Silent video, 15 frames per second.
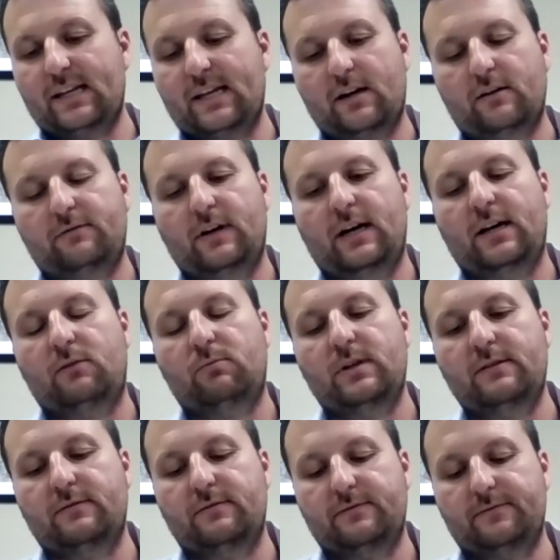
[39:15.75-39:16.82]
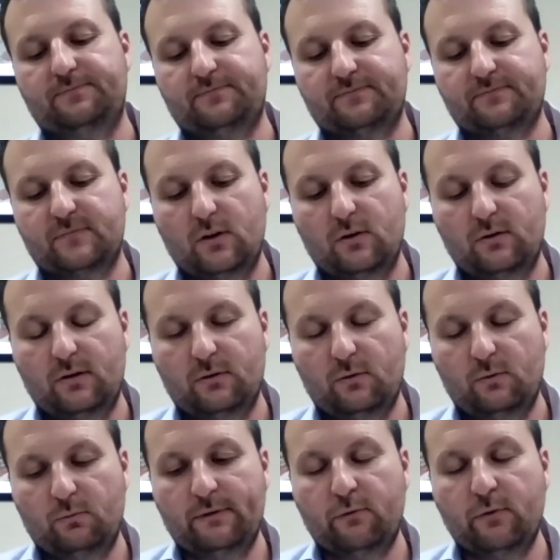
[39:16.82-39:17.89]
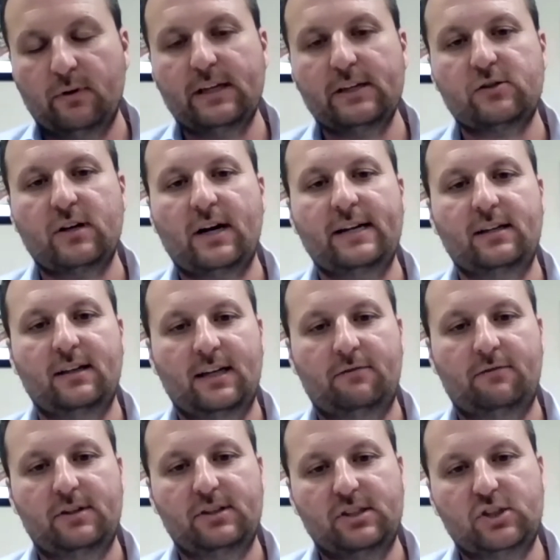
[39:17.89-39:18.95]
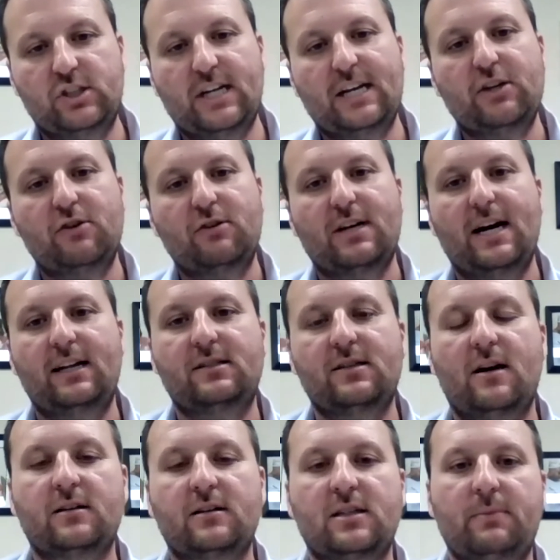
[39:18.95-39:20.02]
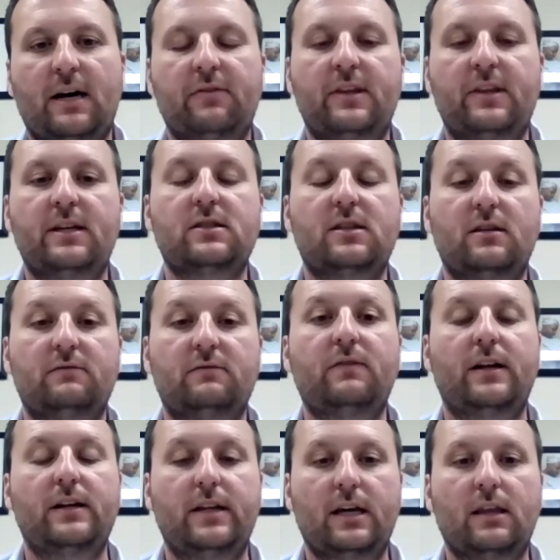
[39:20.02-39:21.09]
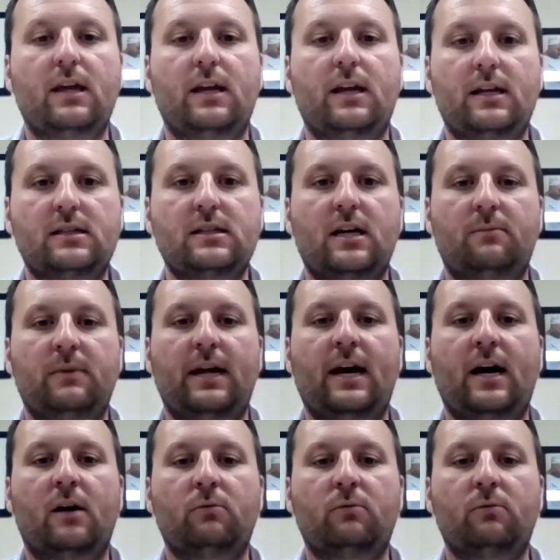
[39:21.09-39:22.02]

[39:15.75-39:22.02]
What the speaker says: Caravaggio, we've really tried to leverage, and Jen, you kind of talked about this, the funding that has come down.